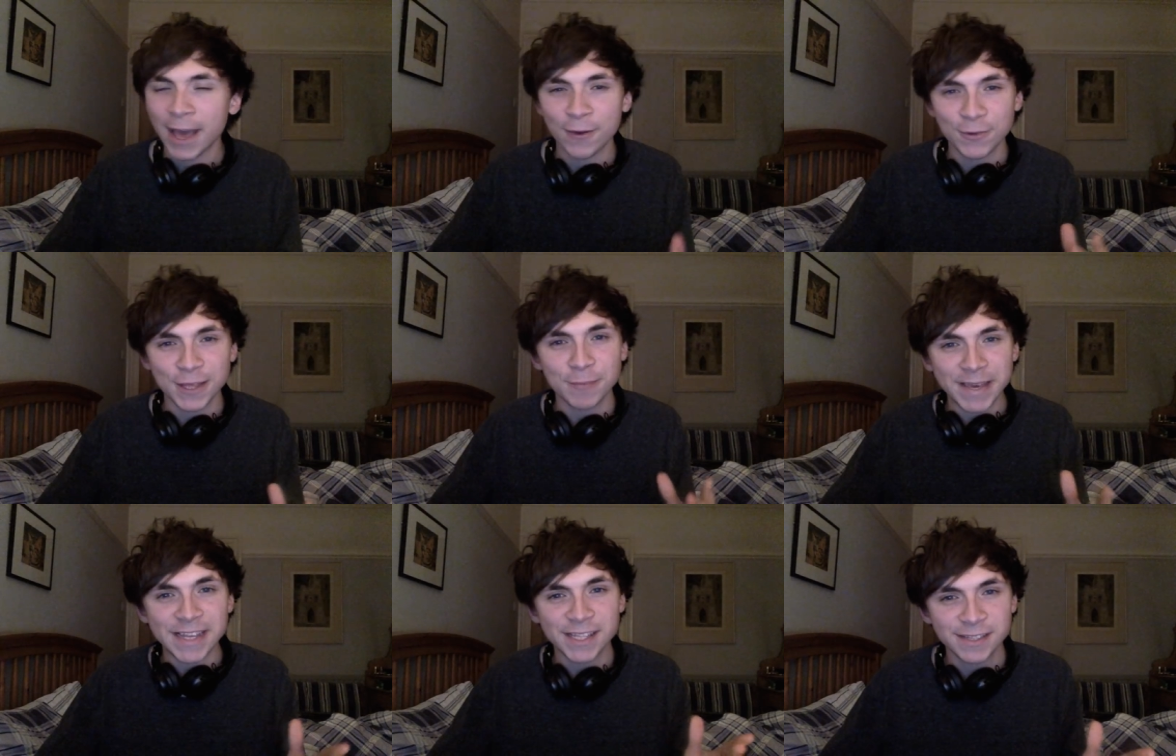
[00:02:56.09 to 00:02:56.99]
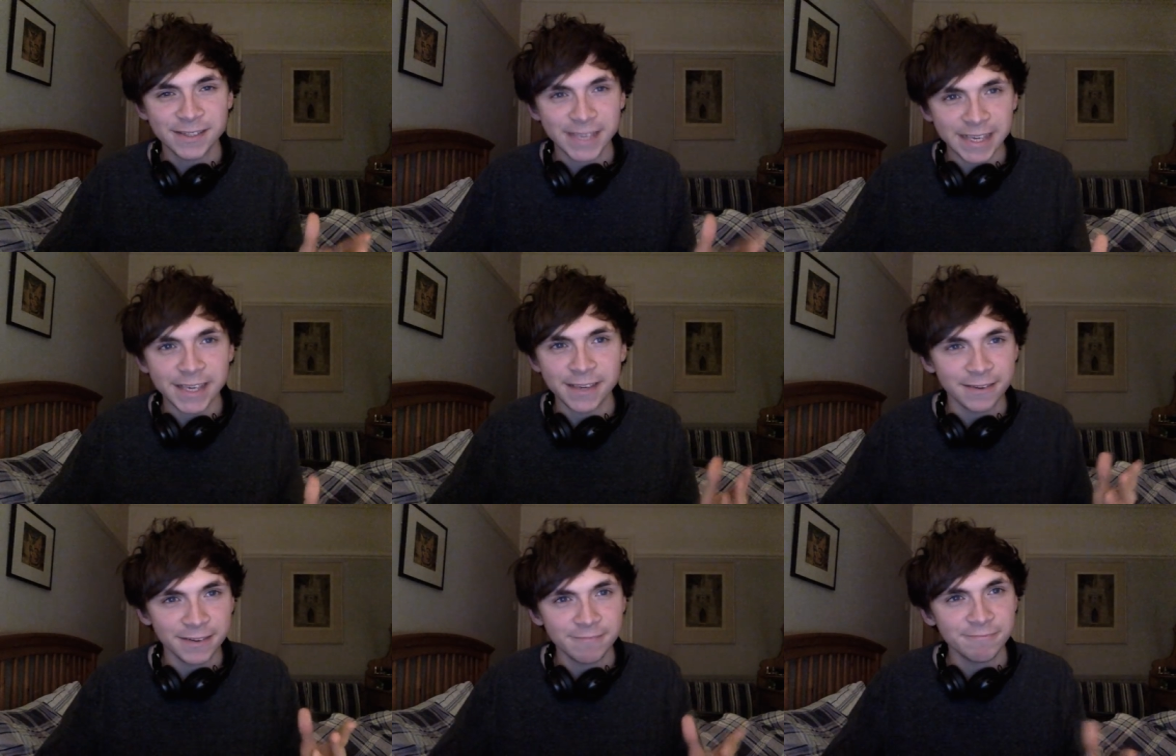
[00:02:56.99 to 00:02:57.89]
LGBT
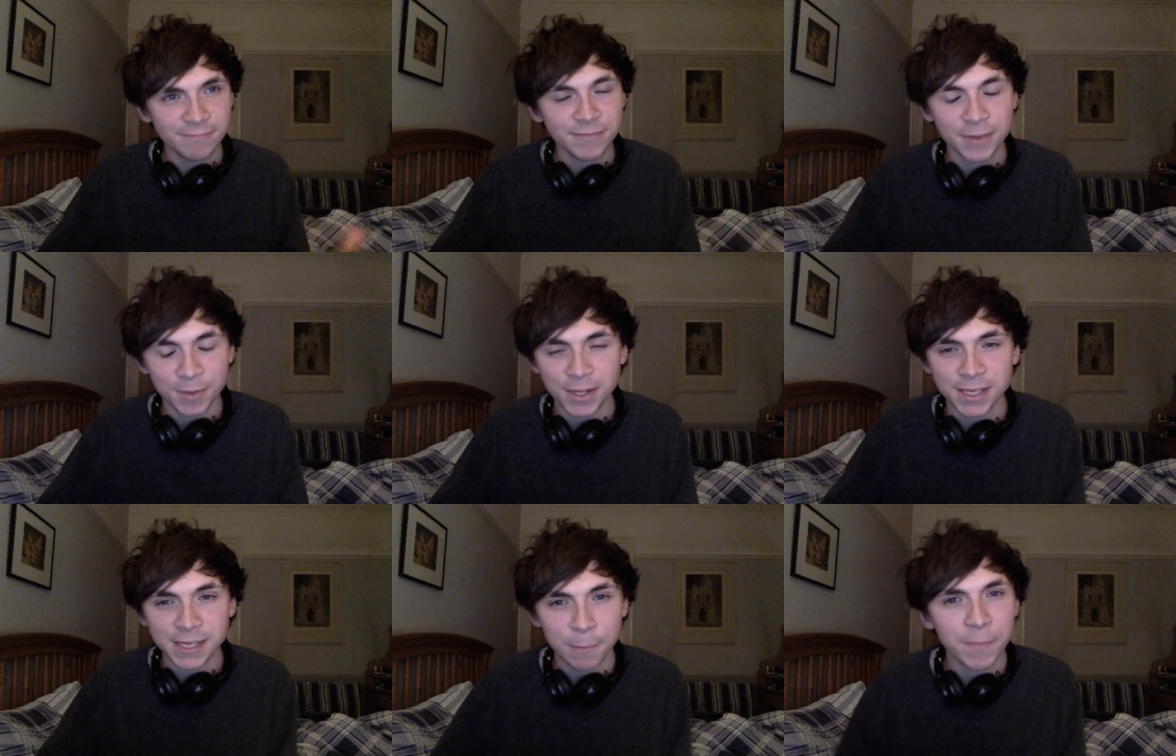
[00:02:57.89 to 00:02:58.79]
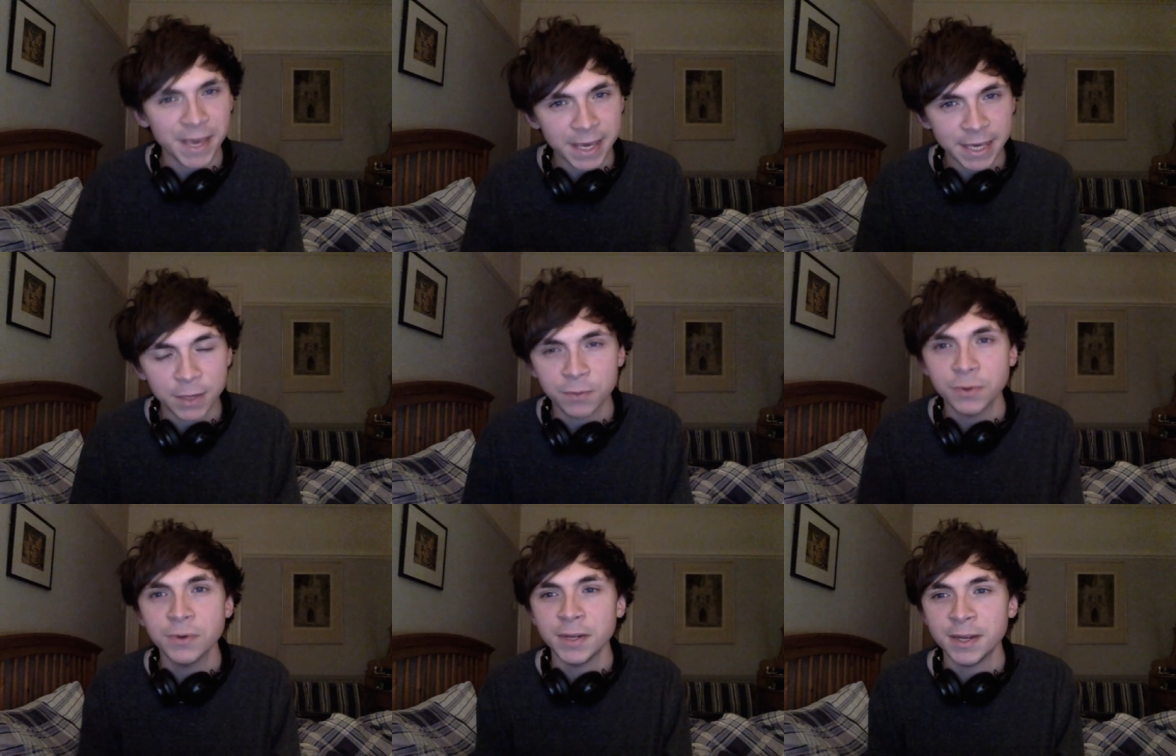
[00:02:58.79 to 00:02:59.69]
communities and being
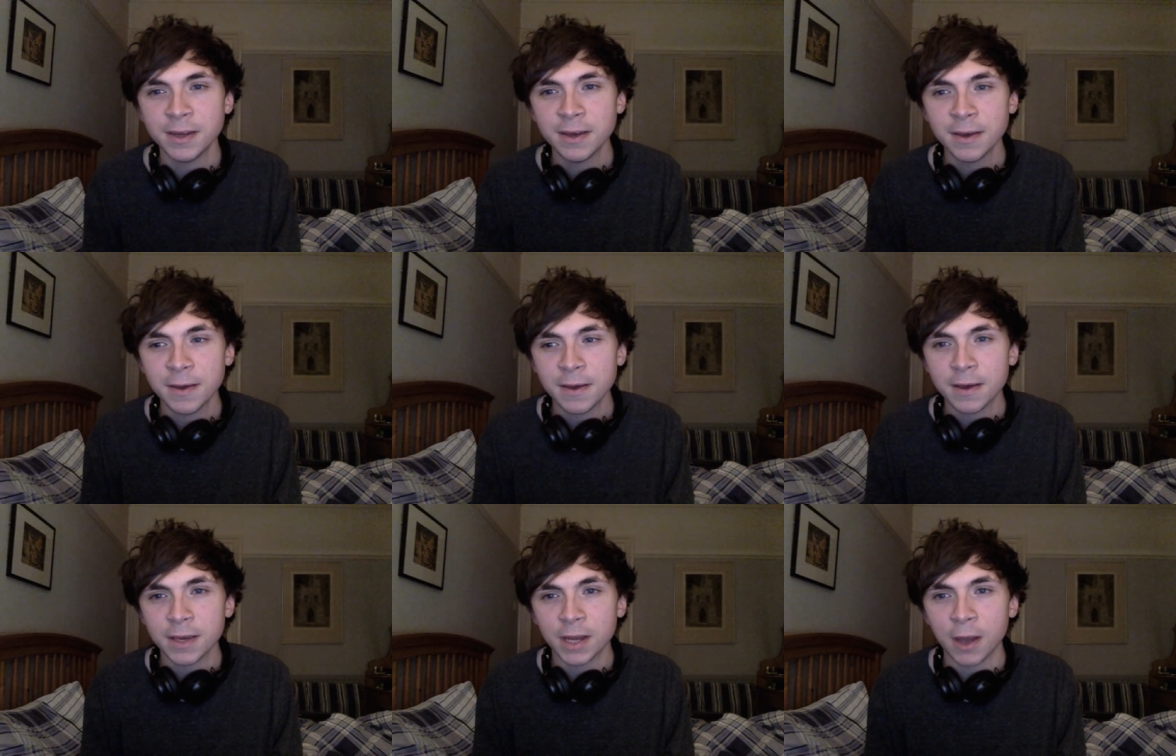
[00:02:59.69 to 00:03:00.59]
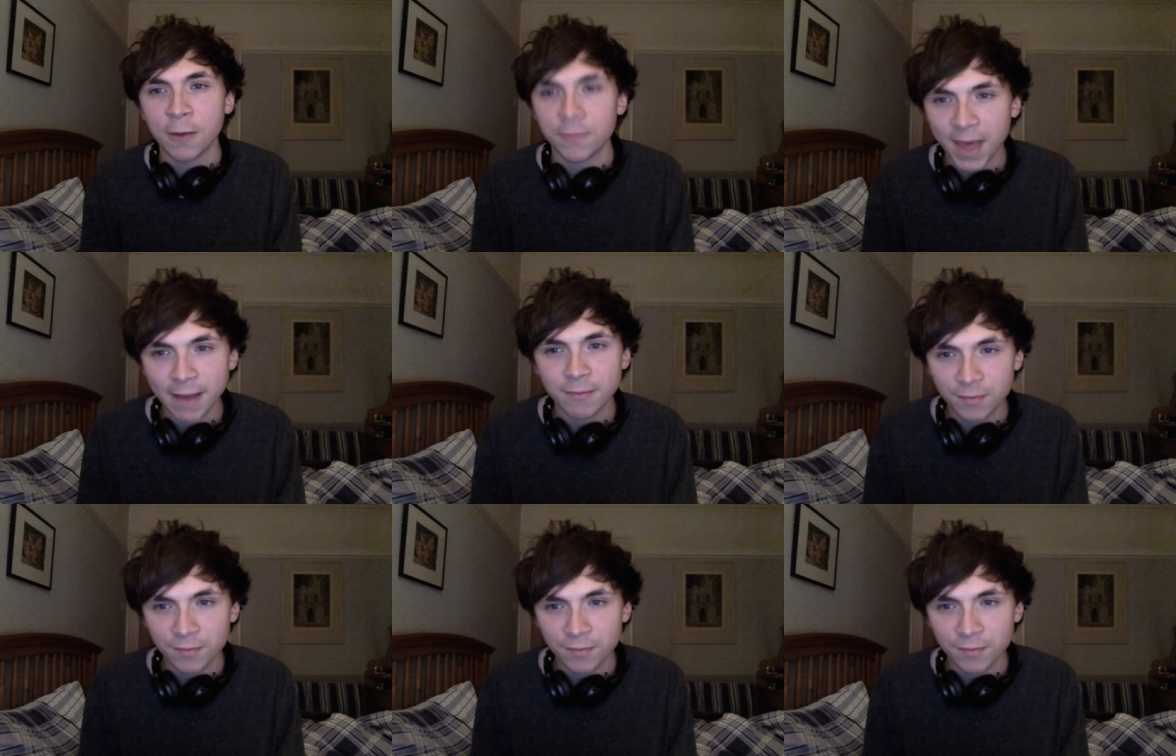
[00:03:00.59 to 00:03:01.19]
equal and you know that